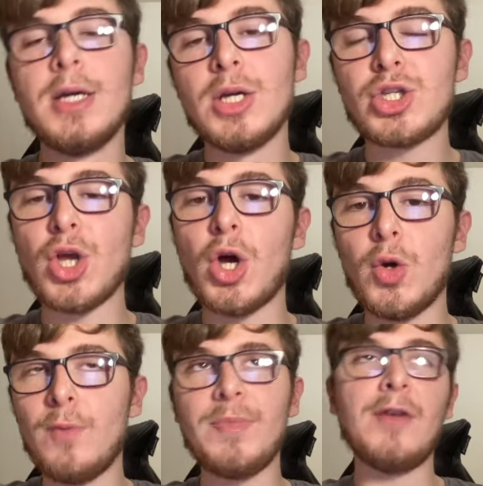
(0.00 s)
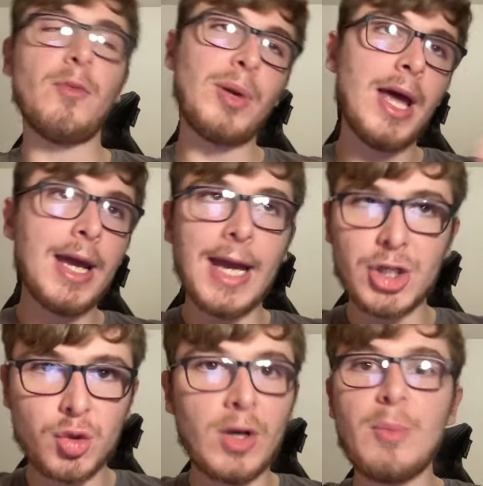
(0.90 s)
So if a player gets
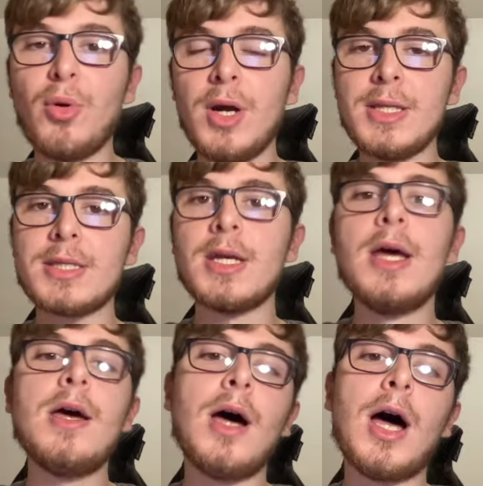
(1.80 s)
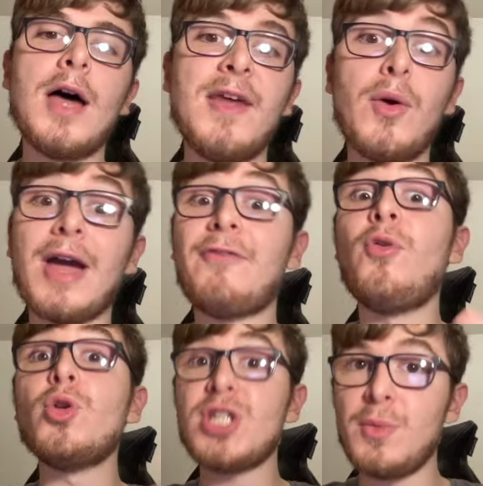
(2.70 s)
20 points, they will get
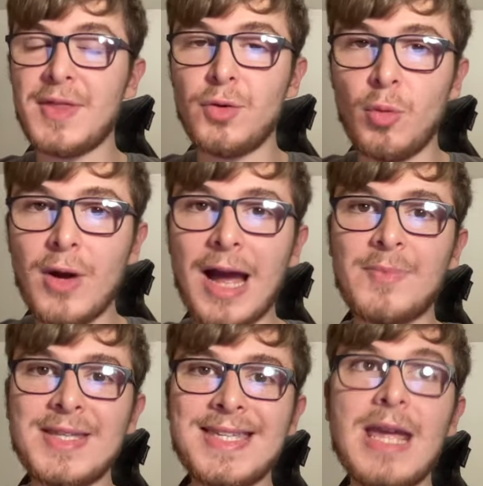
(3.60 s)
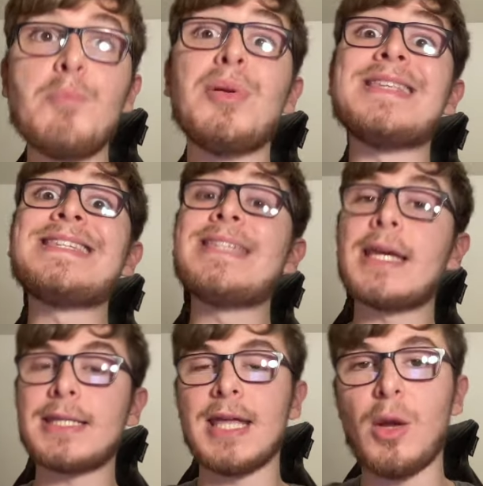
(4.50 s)
40 with the normal captaincy, but
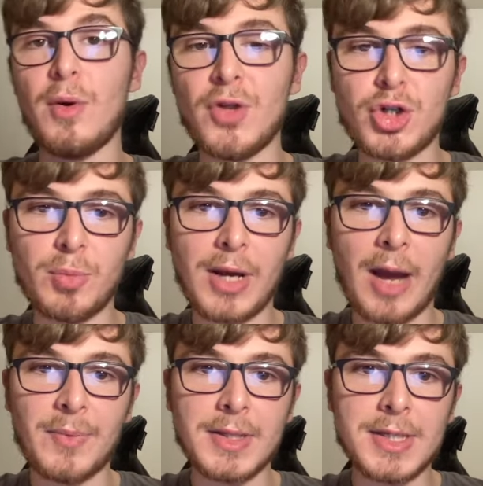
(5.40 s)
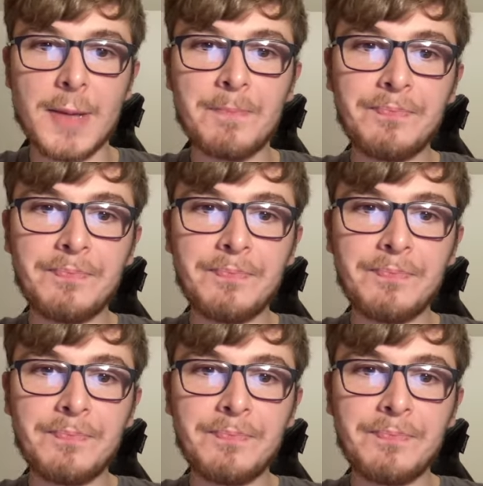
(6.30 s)
60 with the triple captaincy.